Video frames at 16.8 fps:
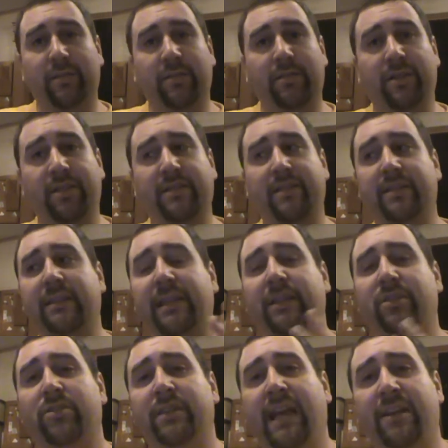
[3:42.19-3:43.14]
Justice League
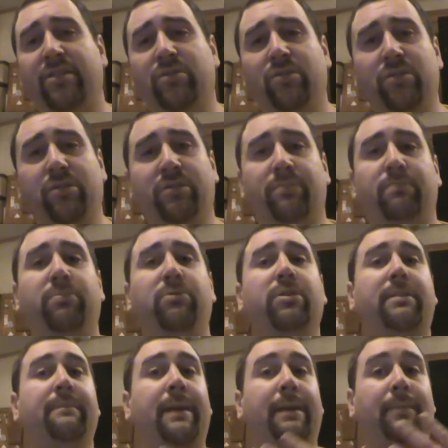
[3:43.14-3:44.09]
International
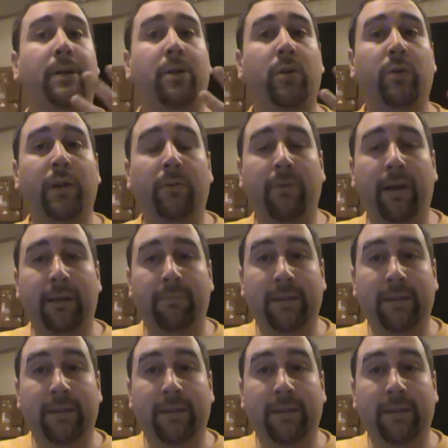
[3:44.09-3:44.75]
book may be going away,